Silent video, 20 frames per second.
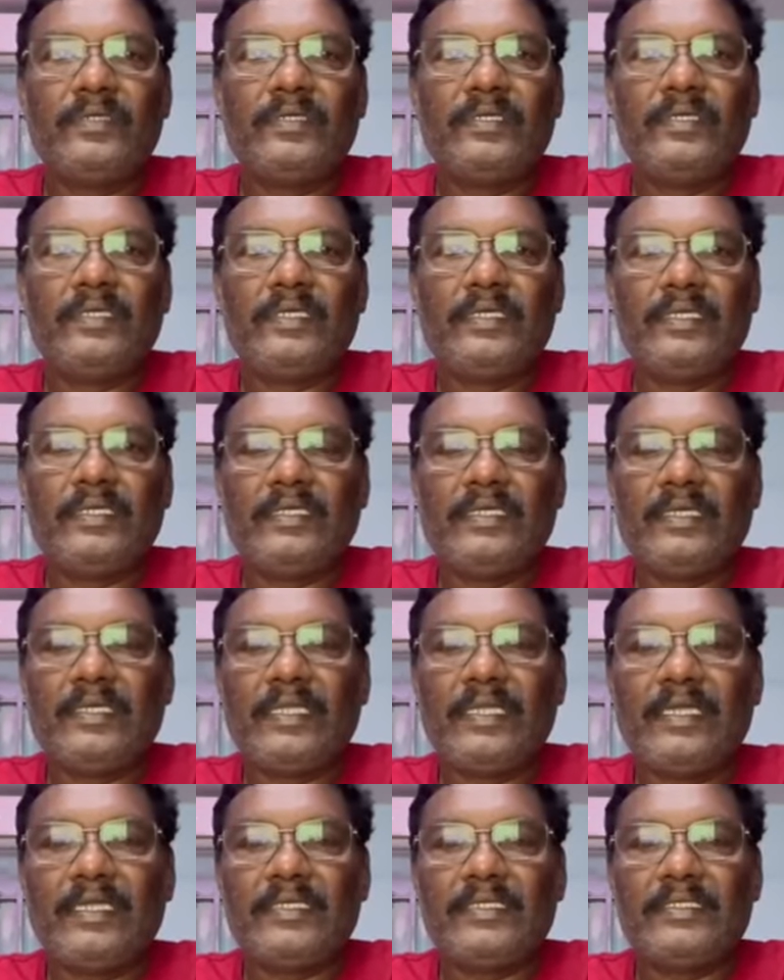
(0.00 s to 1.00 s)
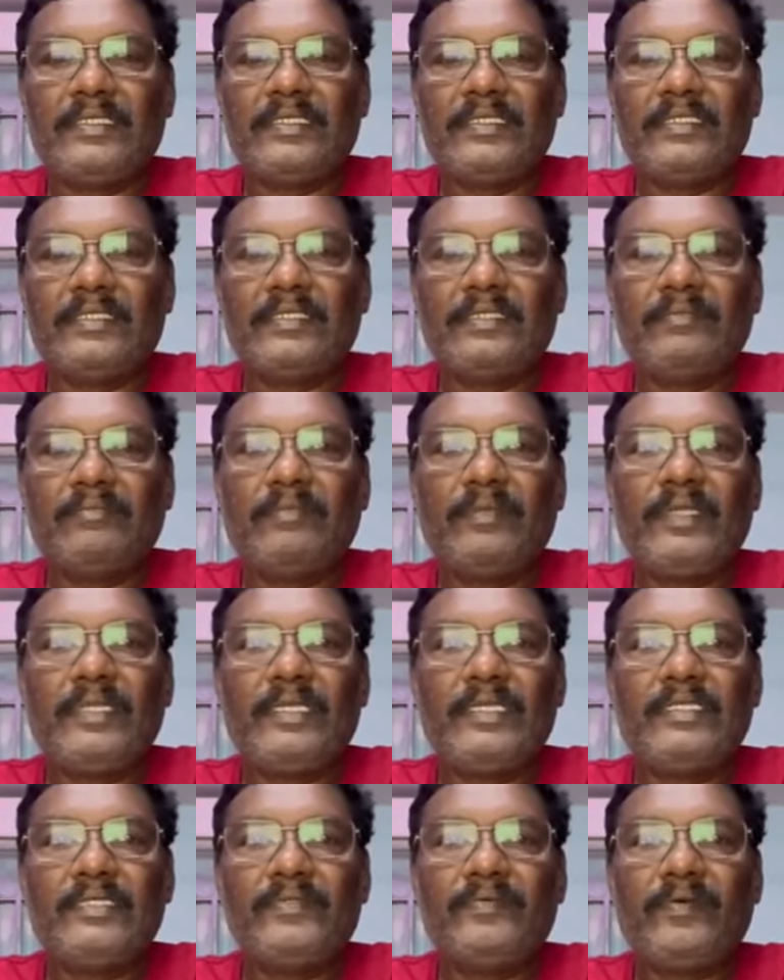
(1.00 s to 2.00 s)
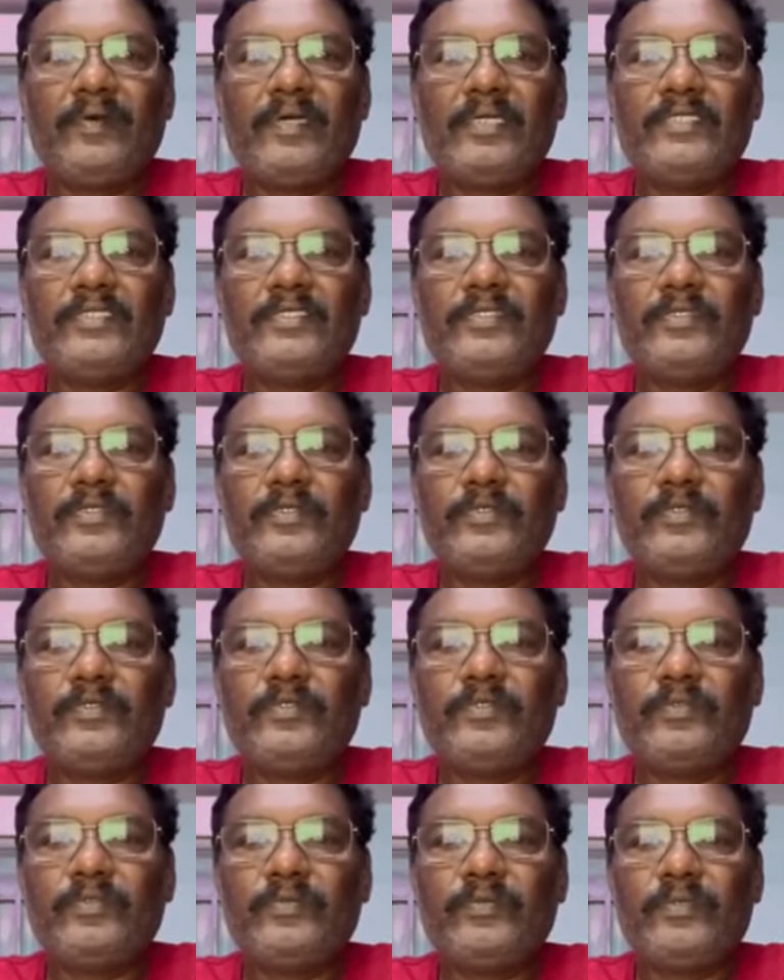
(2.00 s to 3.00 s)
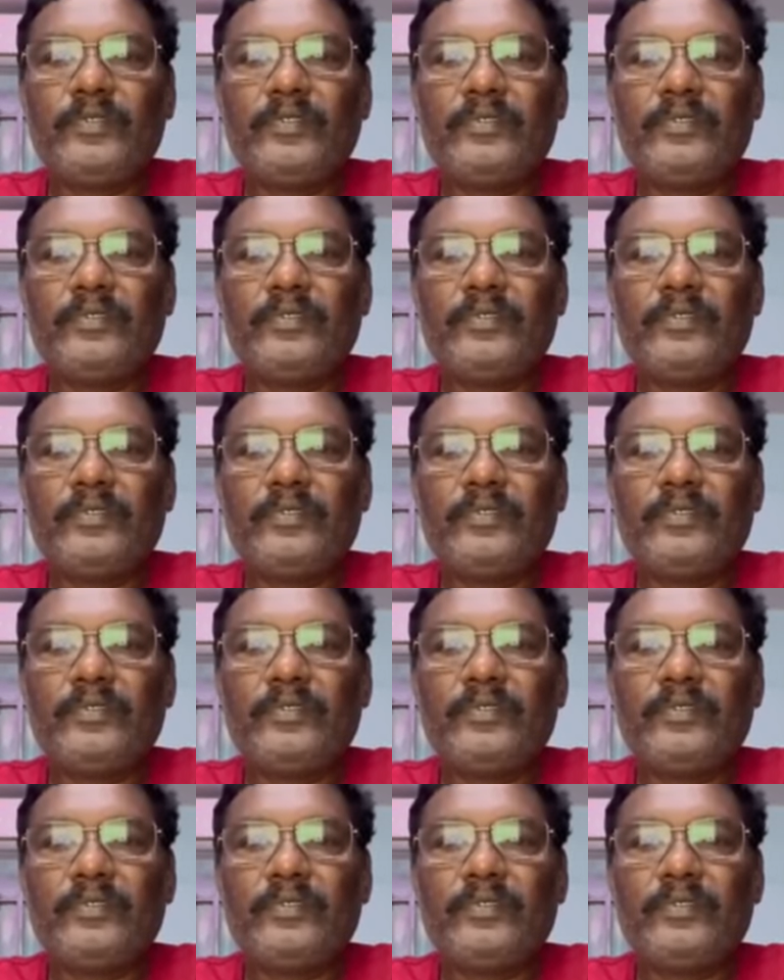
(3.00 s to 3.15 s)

in Christ. Please watch YouTube